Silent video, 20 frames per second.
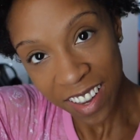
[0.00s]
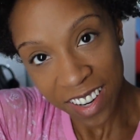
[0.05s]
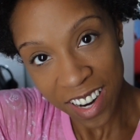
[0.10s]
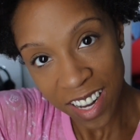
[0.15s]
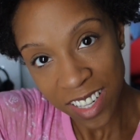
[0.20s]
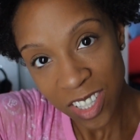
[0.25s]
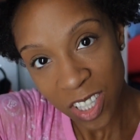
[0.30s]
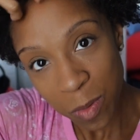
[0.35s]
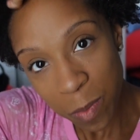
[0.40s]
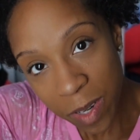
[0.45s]

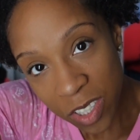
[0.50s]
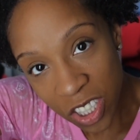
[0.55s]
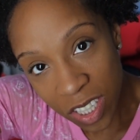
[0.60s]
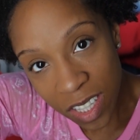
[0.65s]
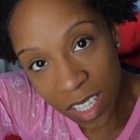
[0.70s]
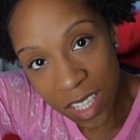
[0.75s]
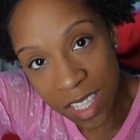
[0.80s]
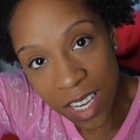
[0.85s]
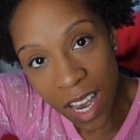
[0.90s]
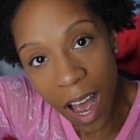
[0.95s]
Not so much
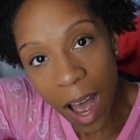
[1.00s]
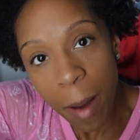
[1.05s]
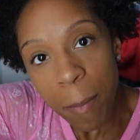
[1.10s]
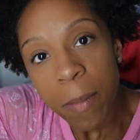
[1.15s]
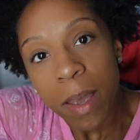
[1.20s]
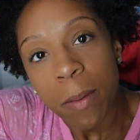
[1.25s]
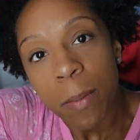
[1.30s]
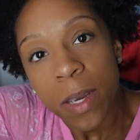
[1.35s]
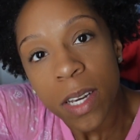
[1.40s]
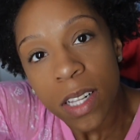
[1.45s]
at the top,
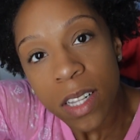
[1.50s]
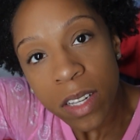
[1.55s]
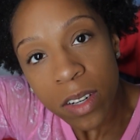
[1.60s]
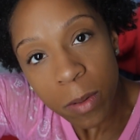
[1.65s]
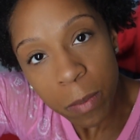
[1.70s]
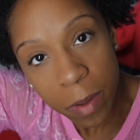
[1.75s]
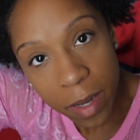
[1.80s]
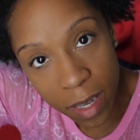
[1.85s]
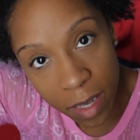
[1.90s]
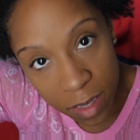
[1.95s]
maybe a
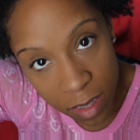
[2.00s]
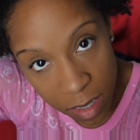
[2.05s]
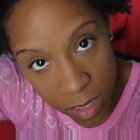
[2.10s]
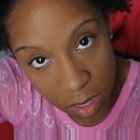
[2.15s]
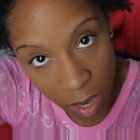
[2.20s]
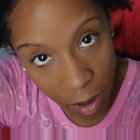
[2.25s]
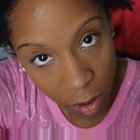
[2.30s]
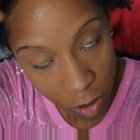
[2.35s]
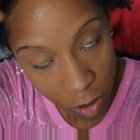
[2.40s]
little bit, because I